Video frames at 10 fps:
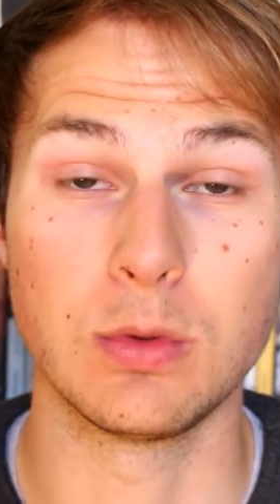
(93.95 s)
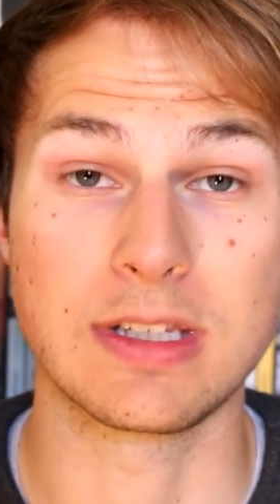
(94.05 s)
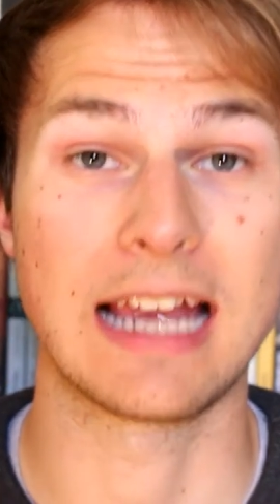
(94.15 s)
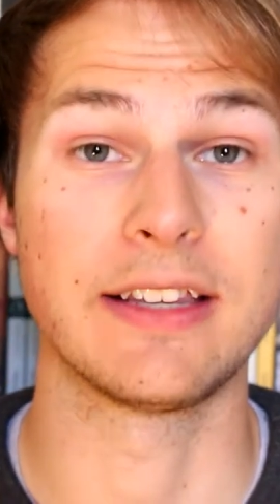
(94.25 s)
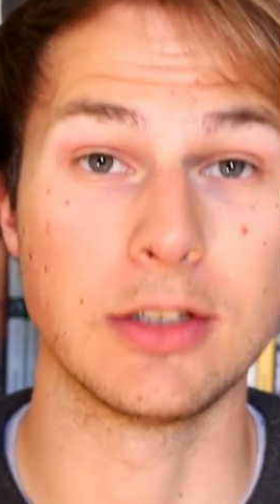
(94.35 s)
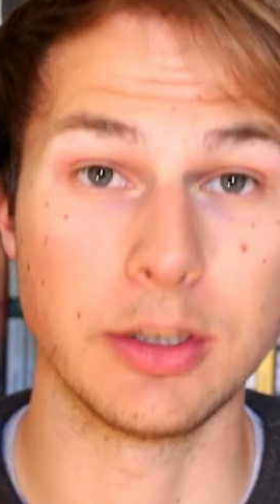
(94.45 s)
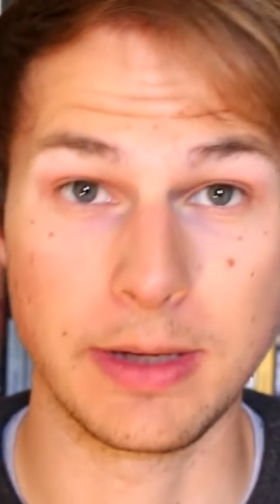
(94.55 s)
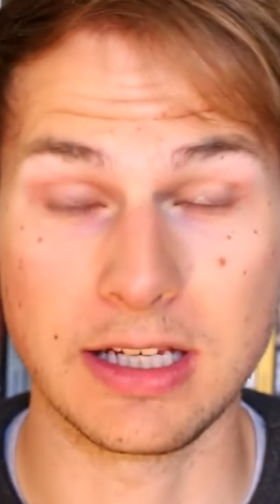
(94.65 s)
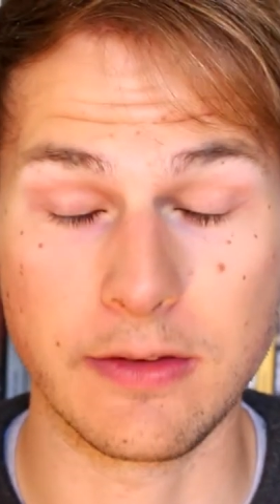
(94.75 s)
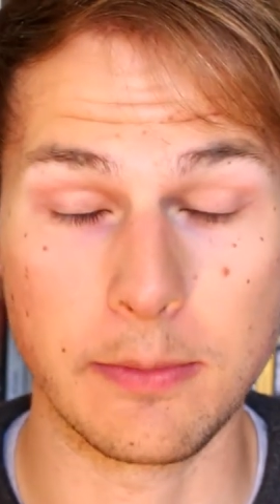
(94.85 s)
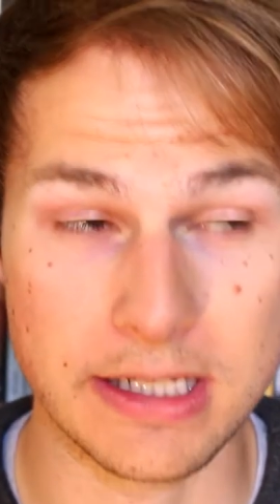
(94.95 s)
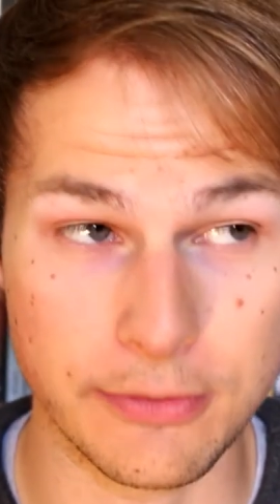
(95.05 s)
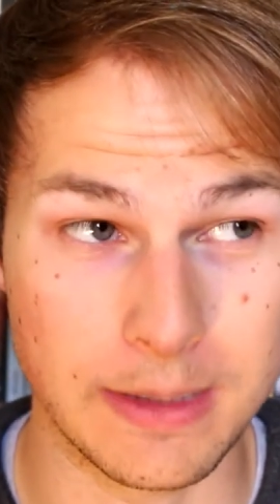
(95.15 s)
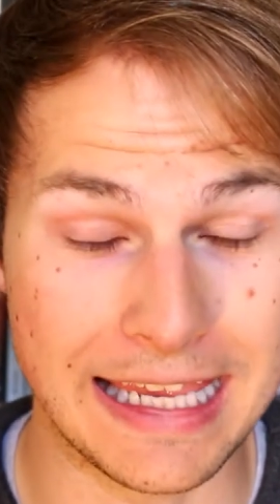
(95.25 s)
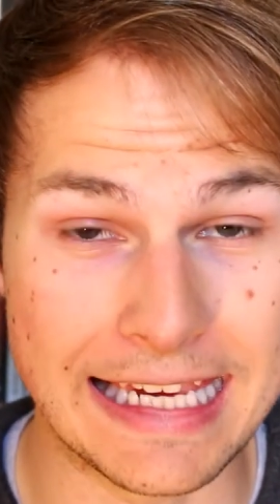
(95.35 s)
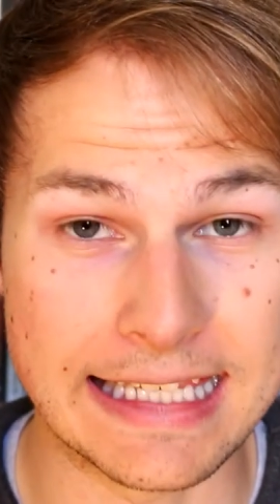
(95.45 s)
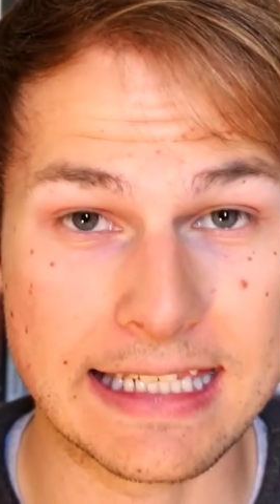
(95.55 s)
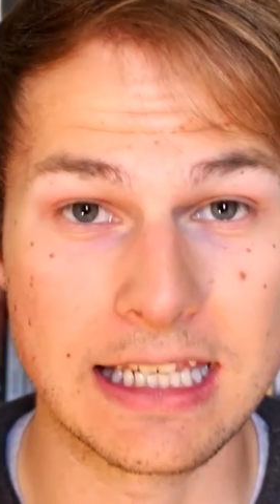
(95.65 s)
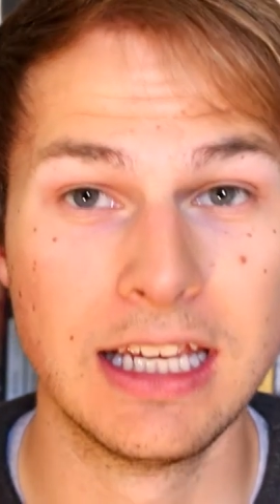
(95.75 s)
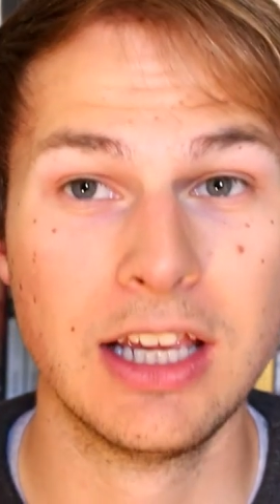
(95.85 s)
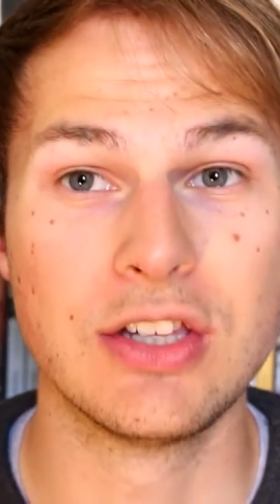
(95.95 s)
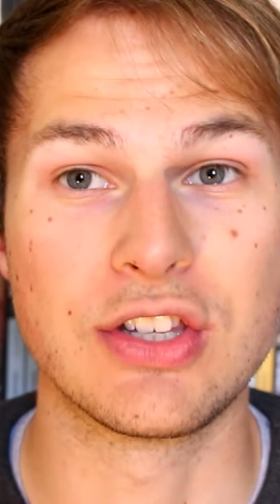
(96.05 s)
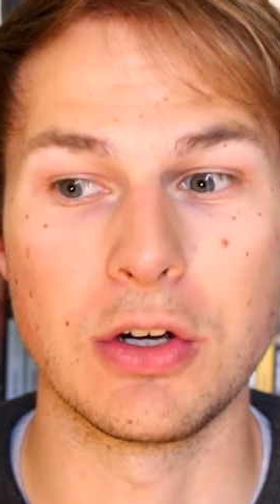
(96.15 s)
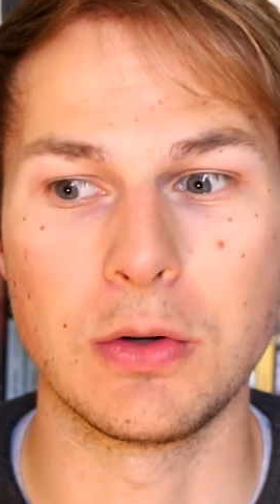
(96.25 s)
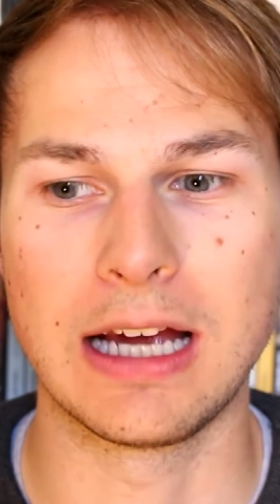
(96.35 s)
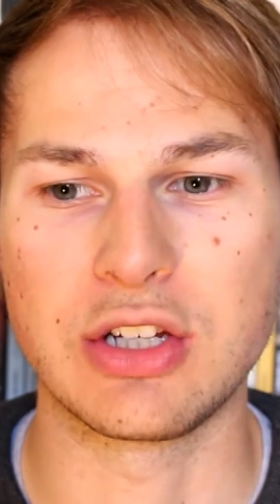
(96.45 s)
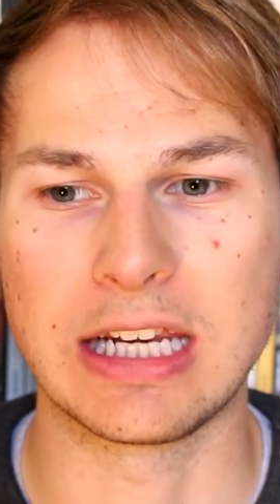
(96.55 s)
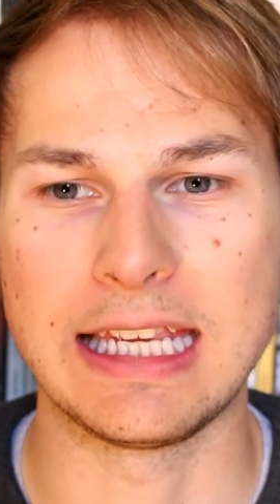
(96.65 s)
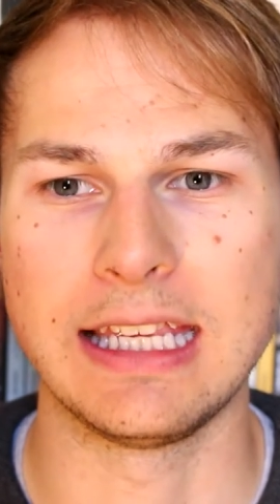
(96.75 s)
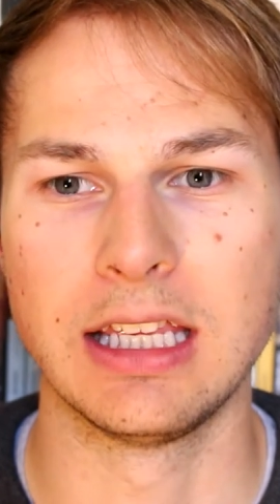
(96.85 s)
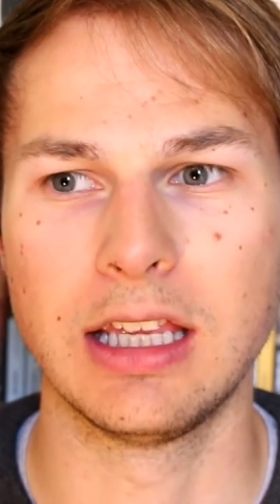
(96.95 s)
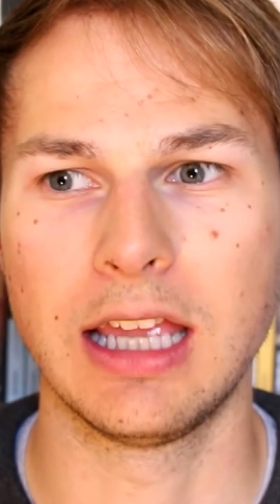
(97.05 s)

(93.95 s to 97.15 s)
was cancelled because of the Beast from the East. So actually